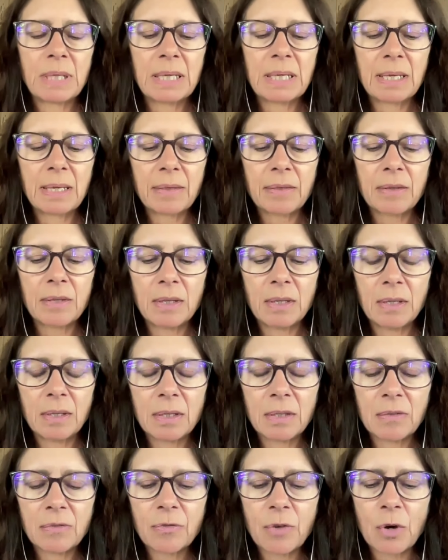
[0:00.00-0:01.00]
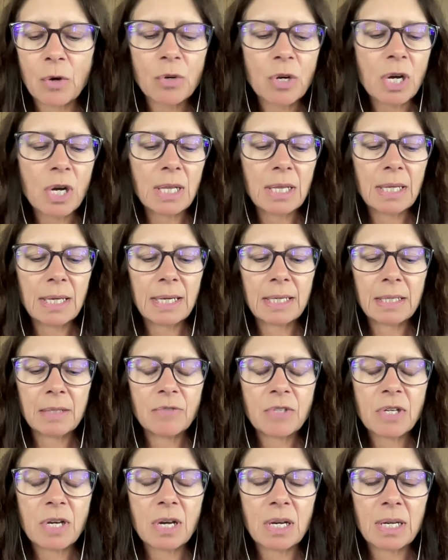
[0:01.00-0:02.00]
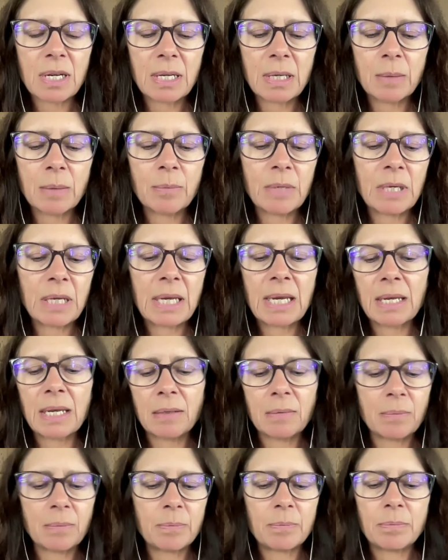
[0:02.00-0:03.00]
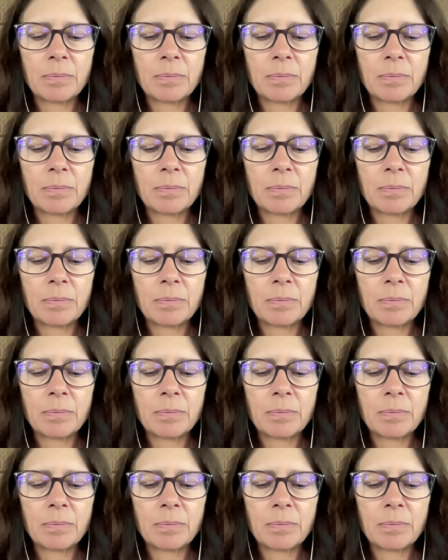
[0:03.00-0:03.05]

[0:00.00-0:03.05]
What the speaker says: get the phone call ahead of time. Hey,